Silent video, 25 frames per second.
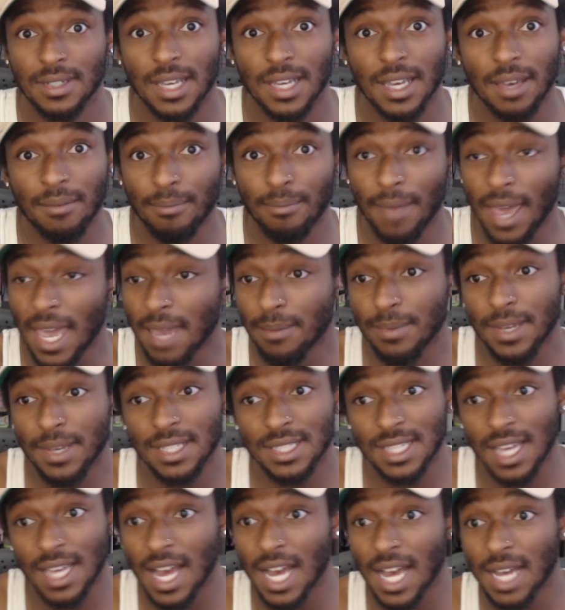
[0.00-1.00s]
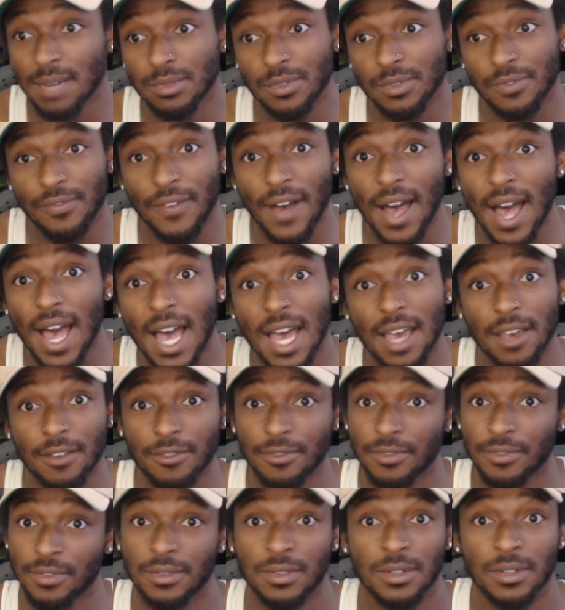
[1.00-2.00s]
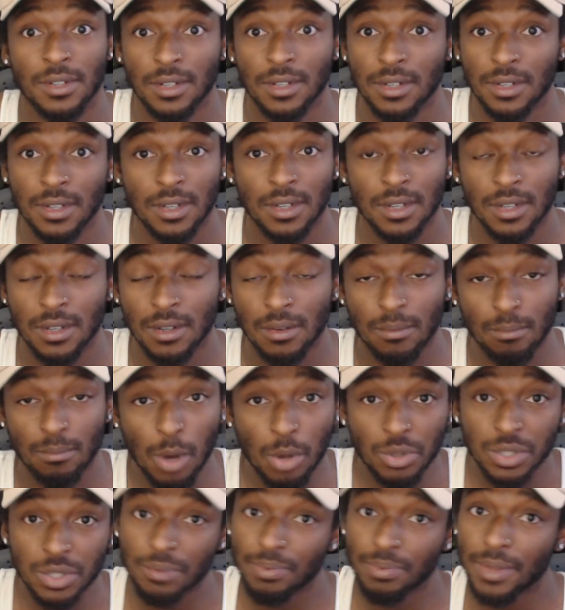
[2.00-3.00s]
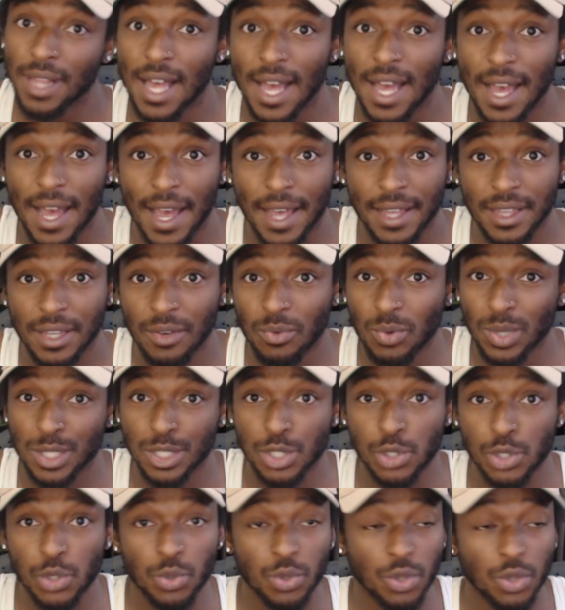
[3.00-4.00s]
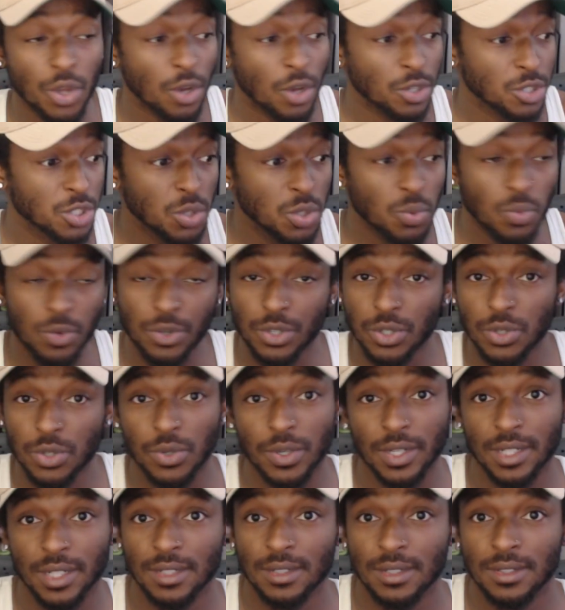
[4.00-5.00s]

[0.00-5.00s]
It may be times 5 multiplied than what you thought you were doing.